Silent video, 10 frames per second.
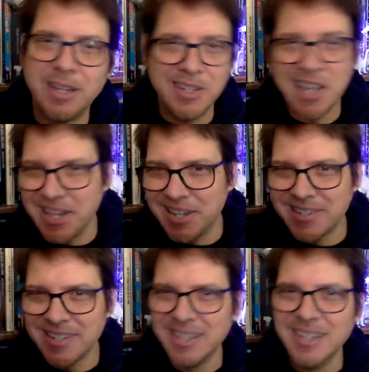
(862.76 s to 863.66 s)
And
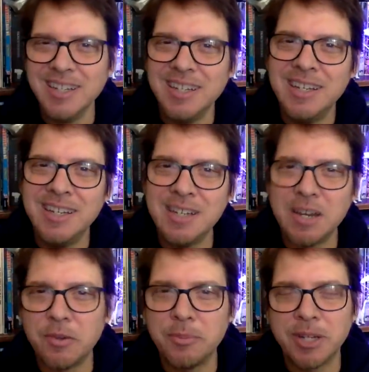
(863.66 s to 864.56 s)
yet, he
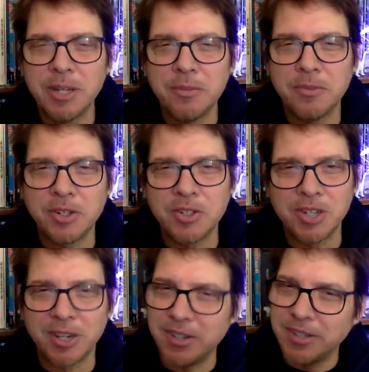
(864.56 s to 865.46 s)
never became a
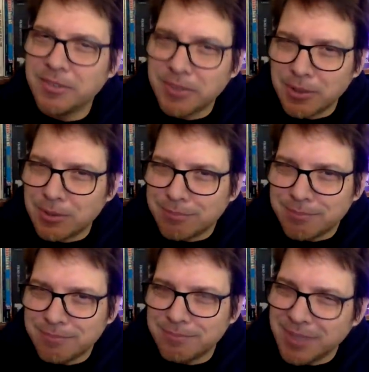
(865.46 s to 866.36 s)
vegetarian.
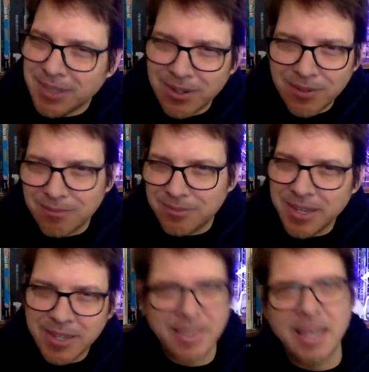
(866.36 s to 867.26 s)
So you know,
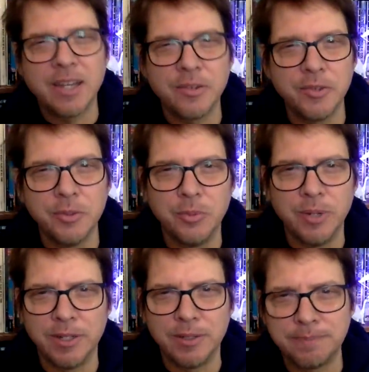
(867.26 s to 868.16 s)
take that as you
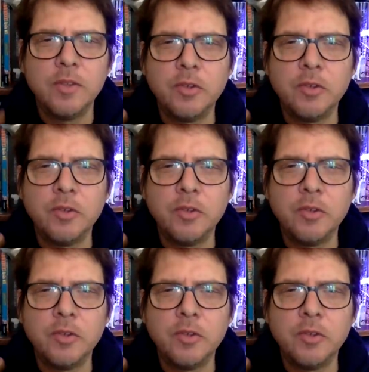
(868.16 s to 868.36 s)
will.